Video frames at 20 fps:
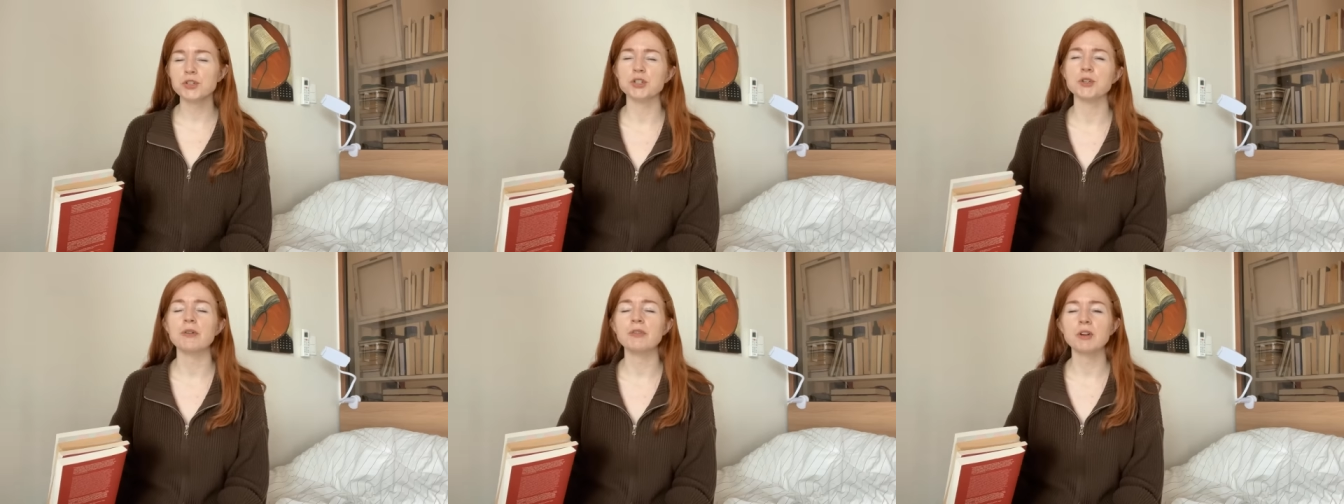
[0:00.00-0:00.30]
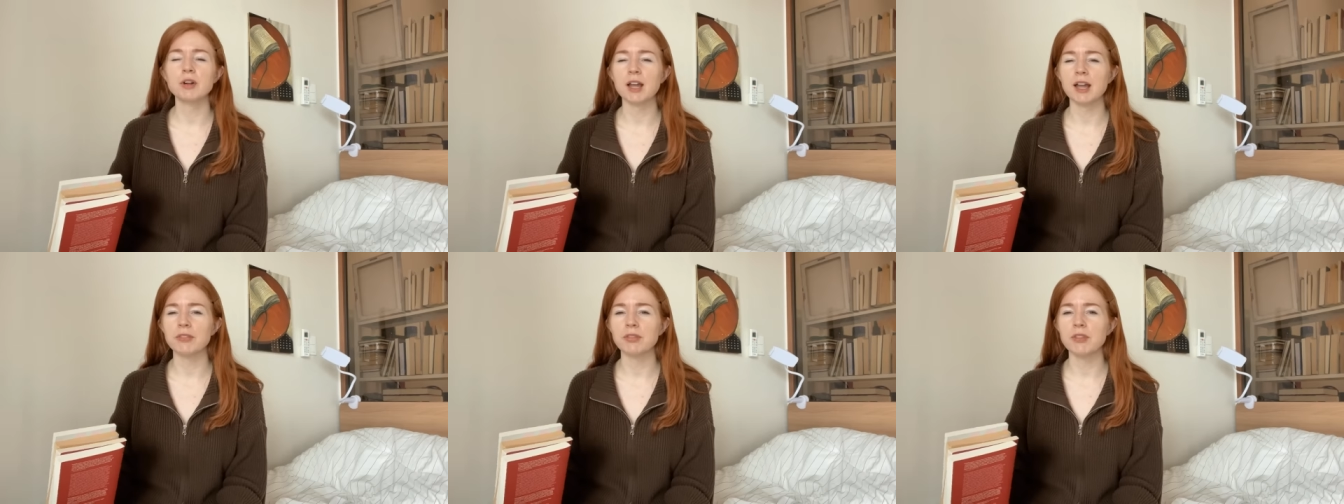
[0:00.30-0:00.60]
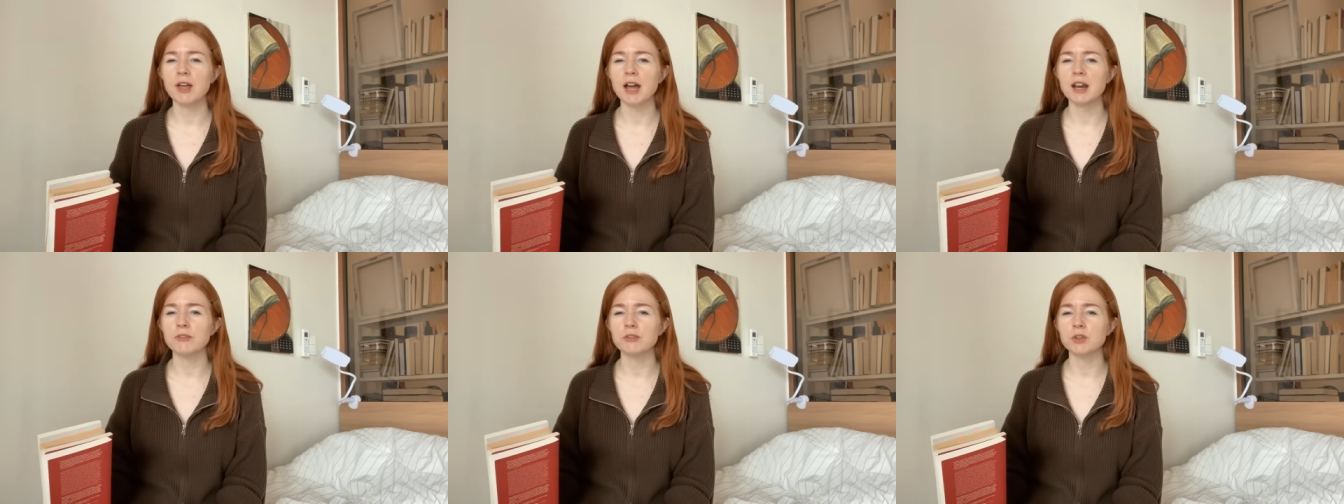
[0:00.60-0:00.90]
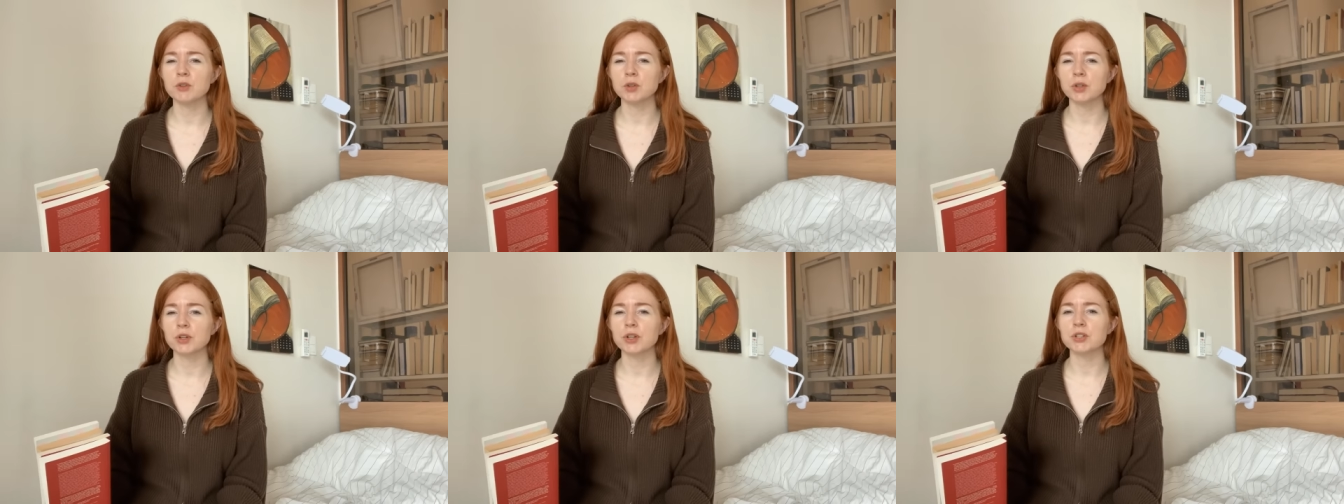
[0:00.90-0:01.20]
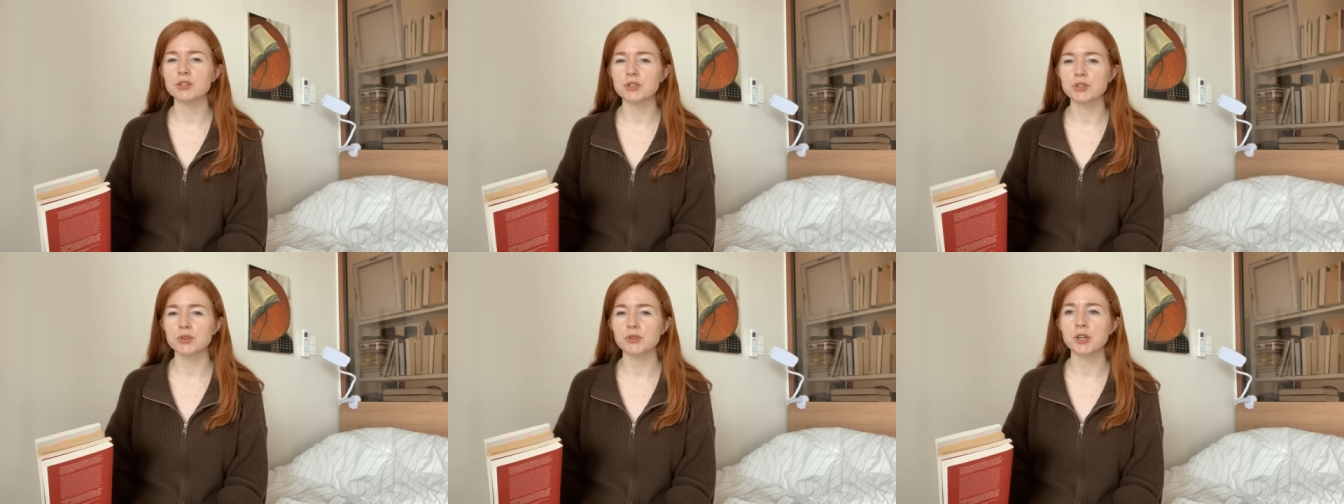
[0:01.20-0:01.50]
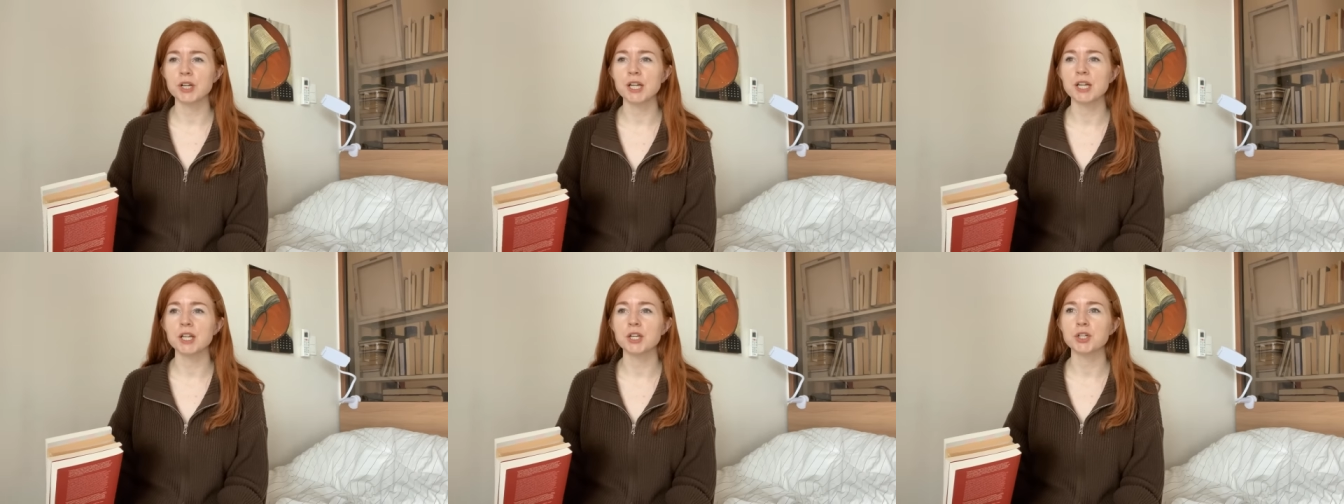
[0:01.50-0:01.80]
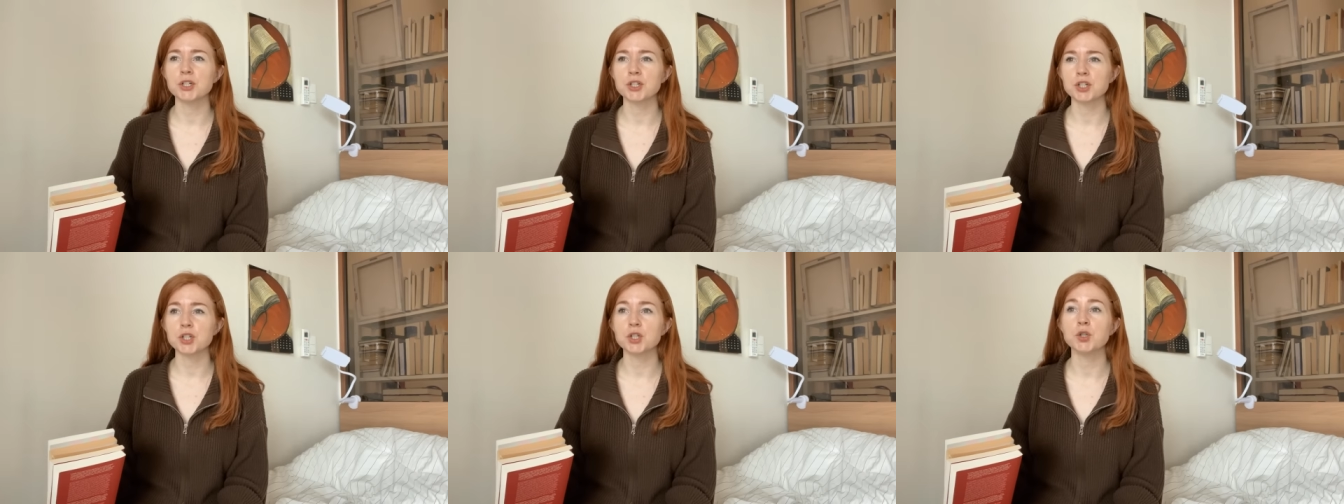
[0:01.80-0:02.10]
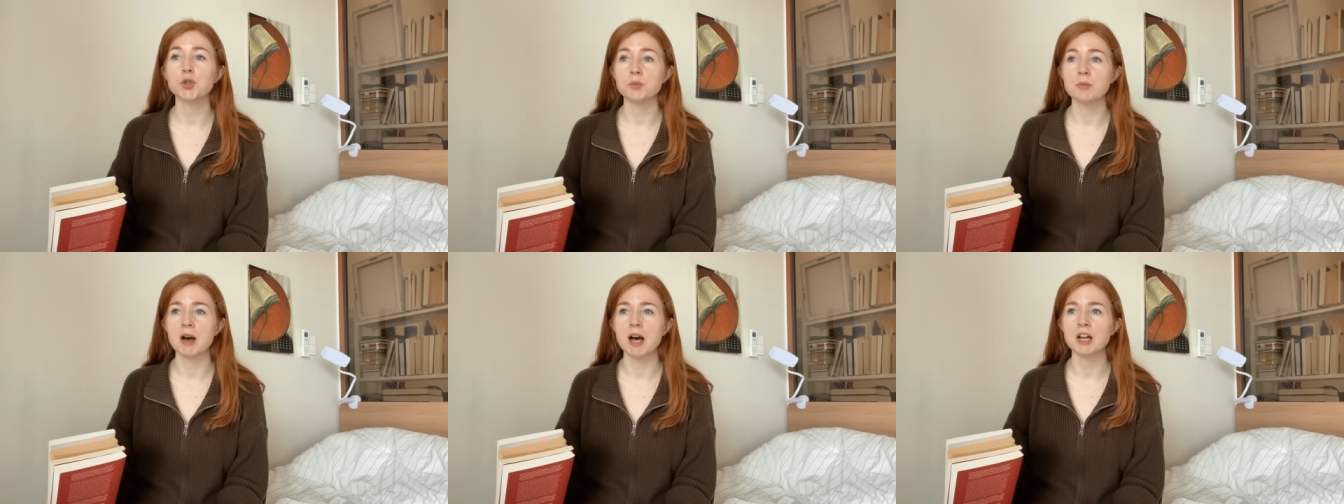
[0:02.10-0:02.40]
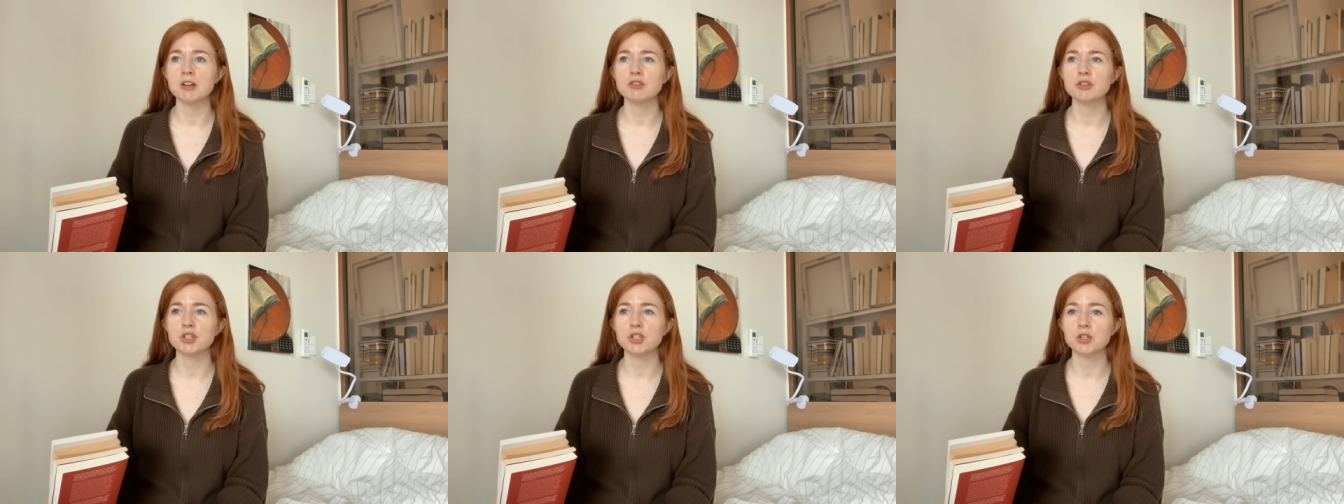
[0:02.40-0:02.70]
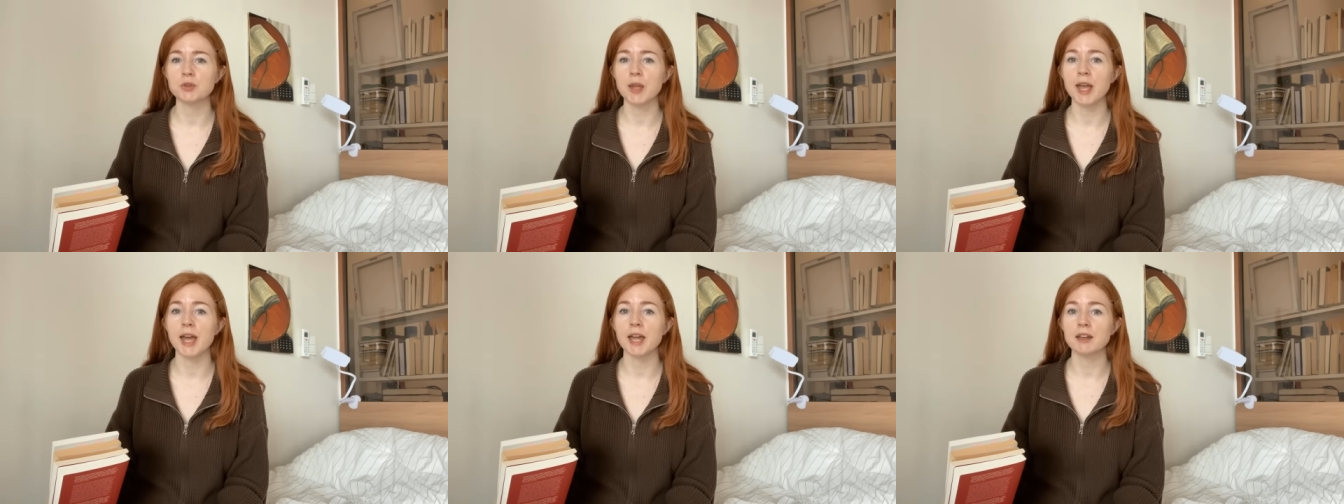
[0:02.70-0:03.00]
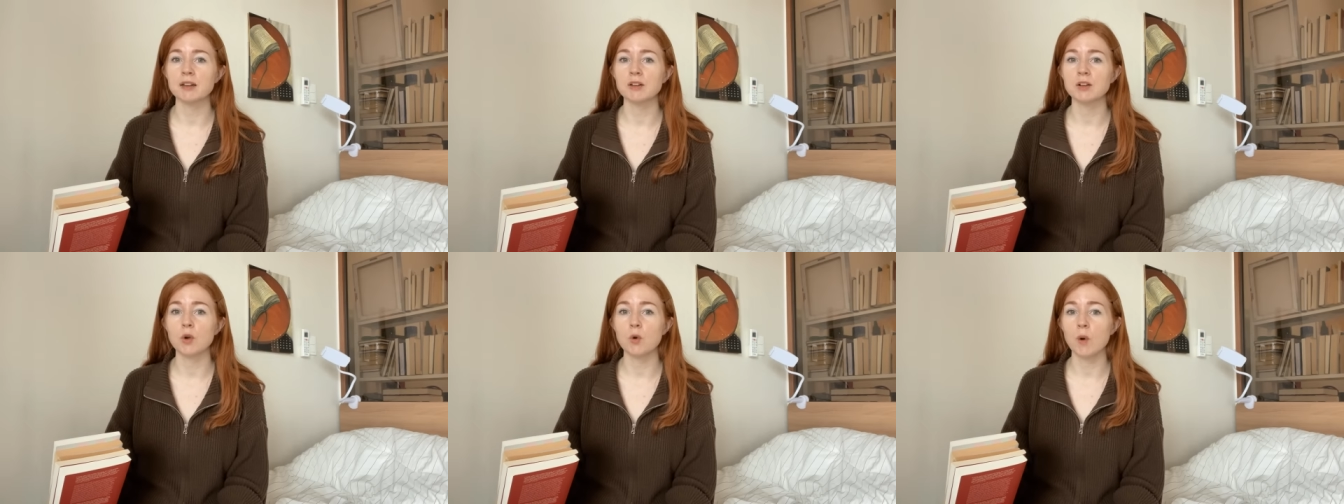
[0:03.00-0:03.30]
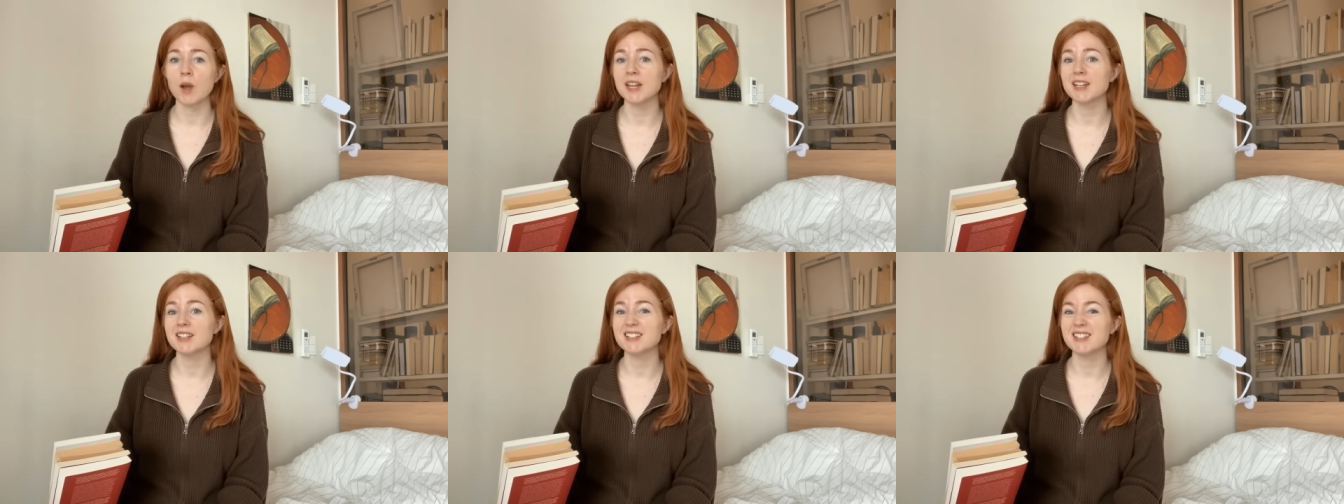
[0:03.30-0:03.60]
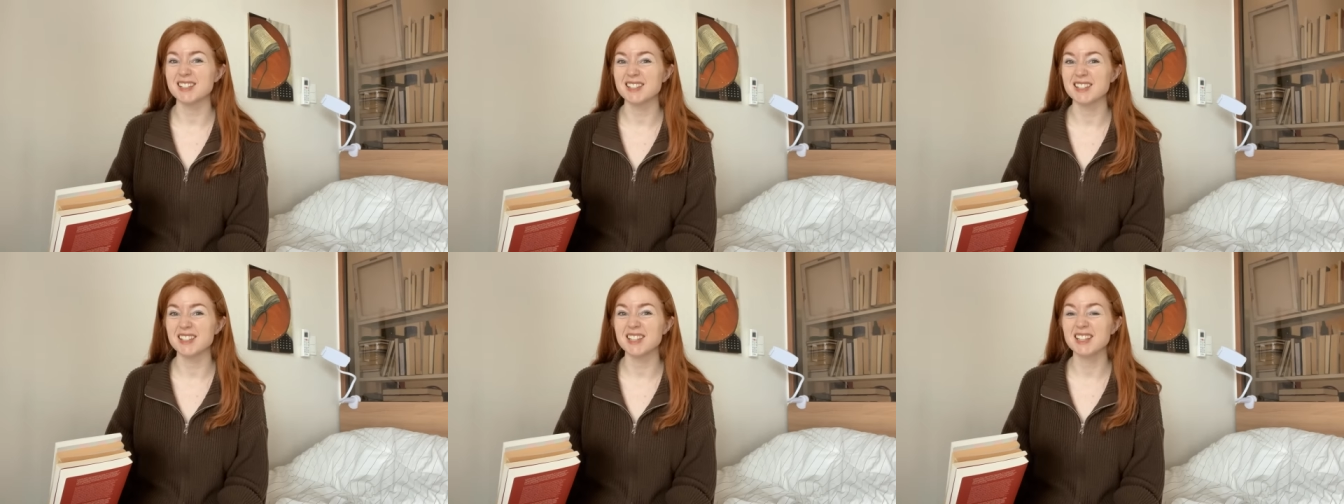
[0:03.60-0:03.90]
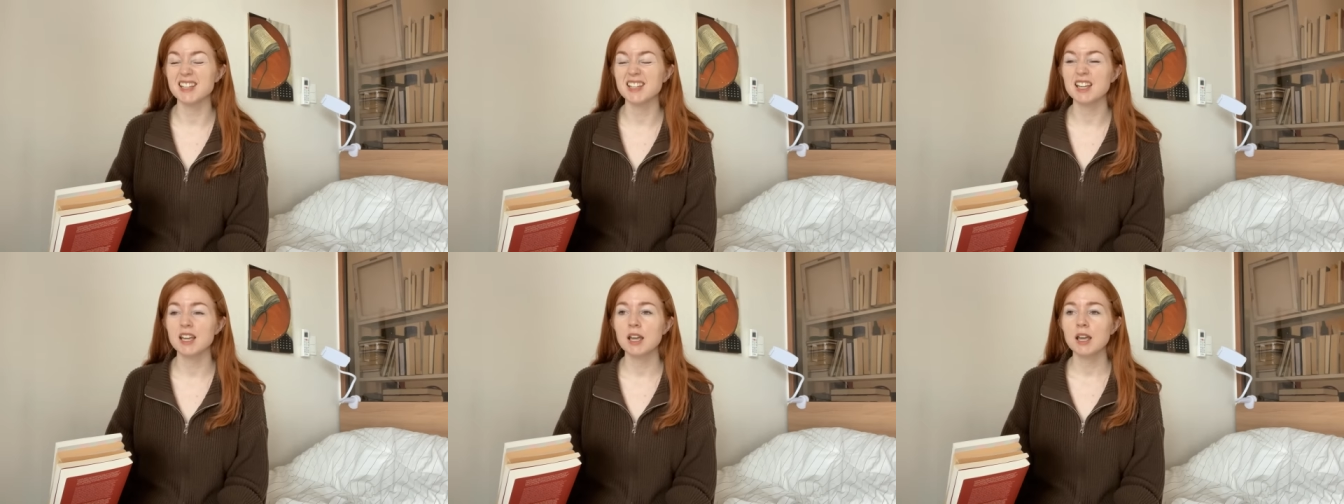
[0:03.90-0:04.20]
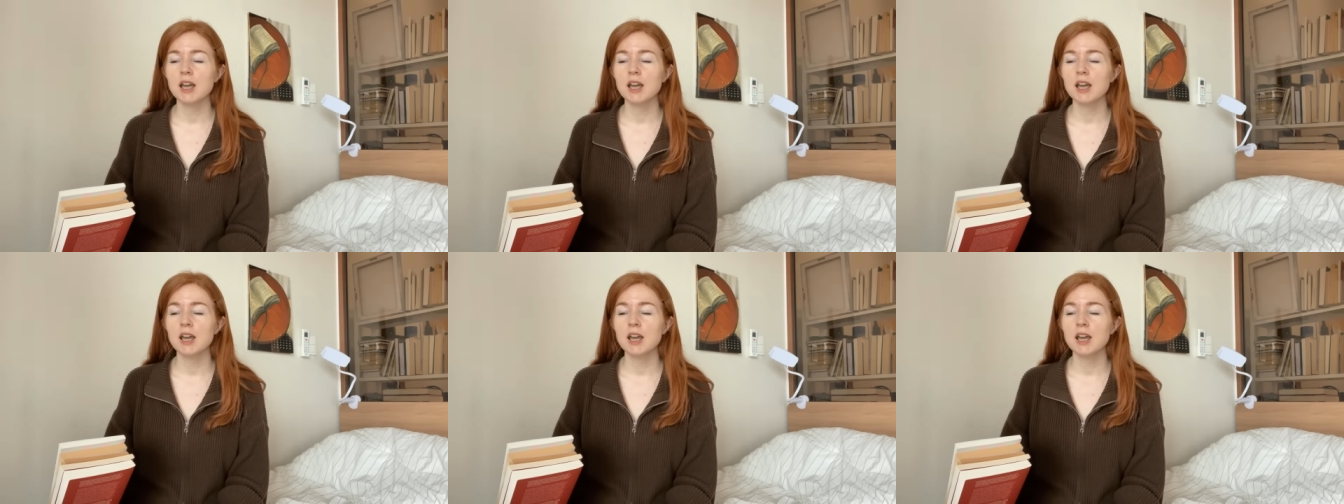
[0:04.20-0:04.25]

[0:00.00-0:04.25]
you ever get that? If you look at a screen too much, you get quite dizzy.